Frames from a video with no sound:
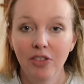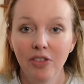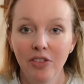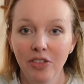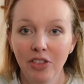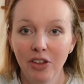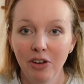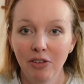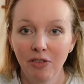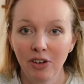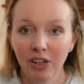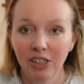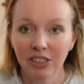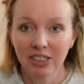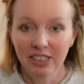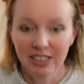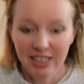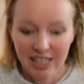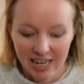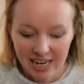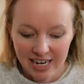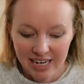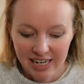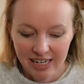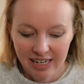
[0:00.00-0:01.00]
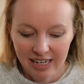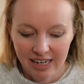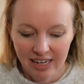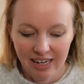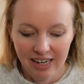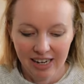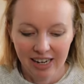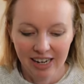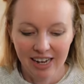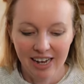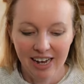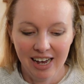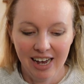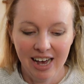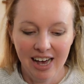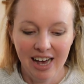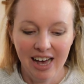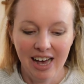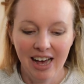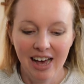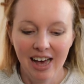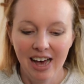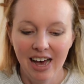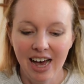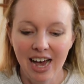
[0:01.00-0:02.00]
the first thing,
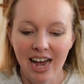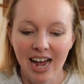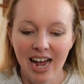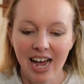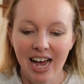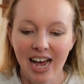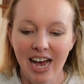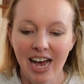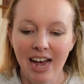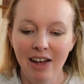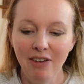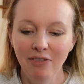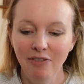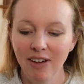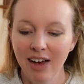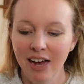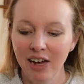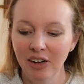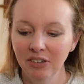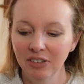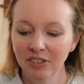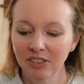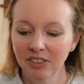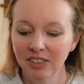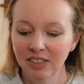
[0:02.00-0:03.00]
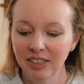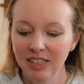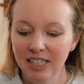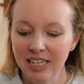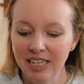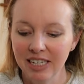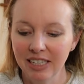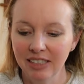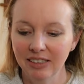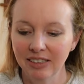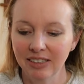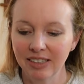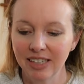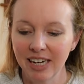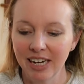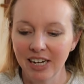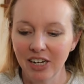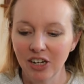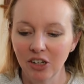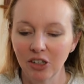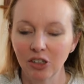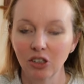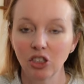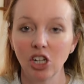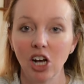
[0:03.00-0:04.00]
I found these
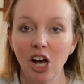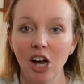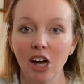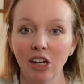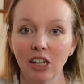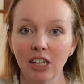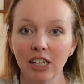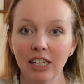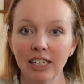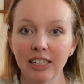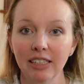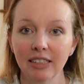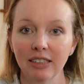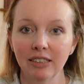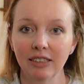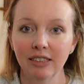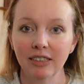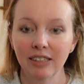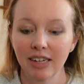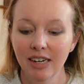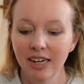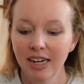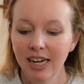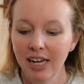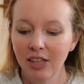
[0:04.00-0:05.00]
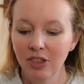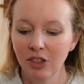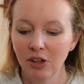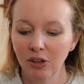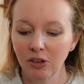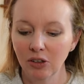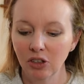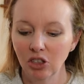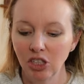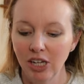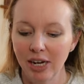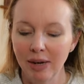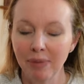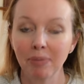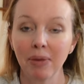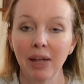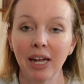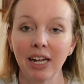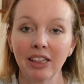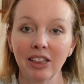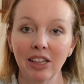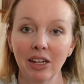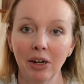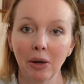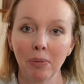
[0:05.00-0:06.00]
Kinder chocolates and they're shaped
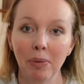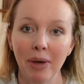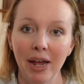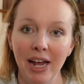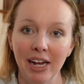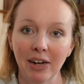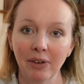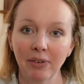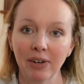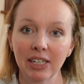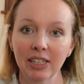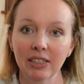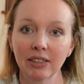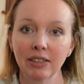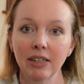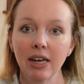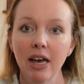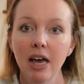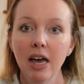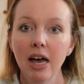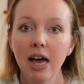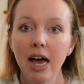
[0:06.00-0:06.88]
like little penguins.